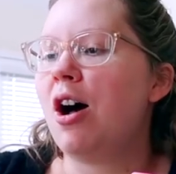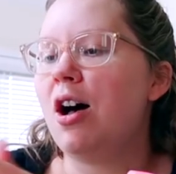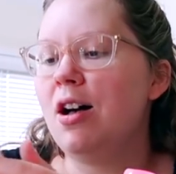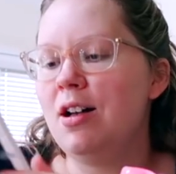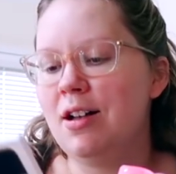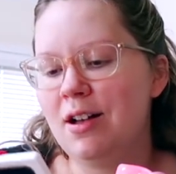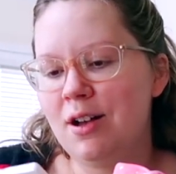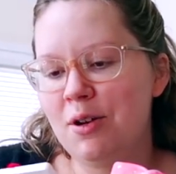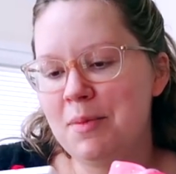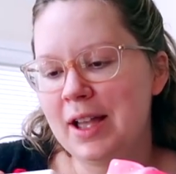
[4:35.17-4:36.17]

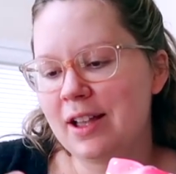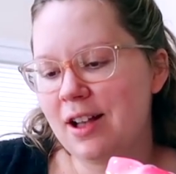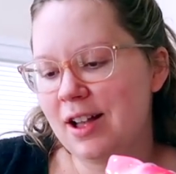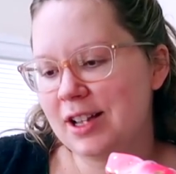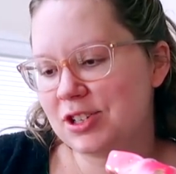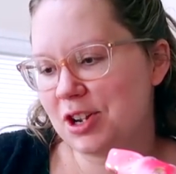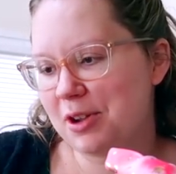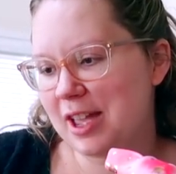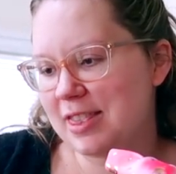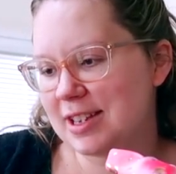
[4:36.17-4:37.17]
Oh my gosh.
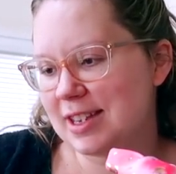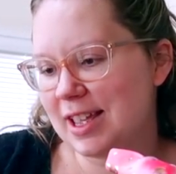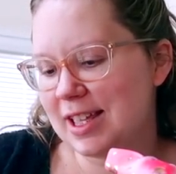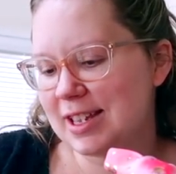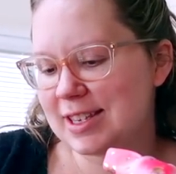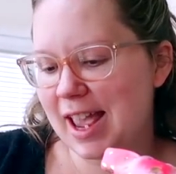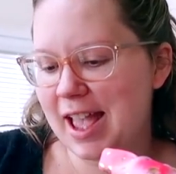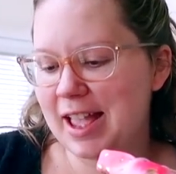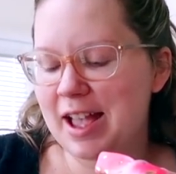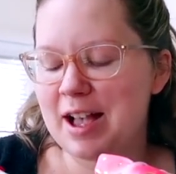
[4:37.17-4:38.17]
Okay, this is
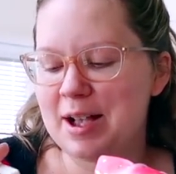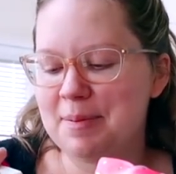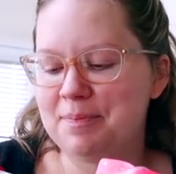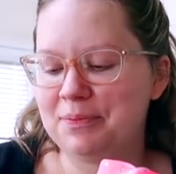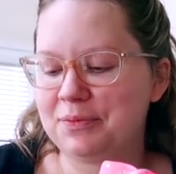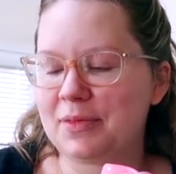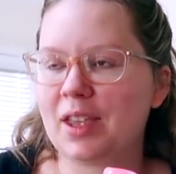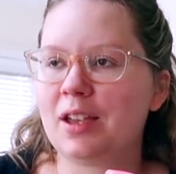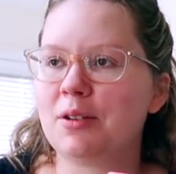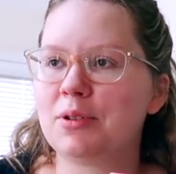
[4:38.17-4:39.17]
a, um,
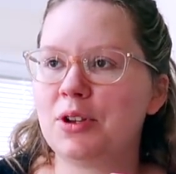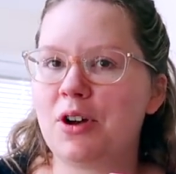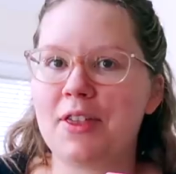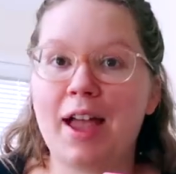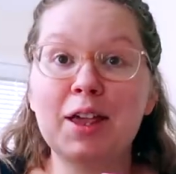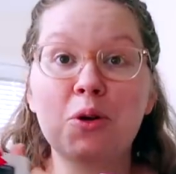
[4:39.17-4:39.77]
what do you call that?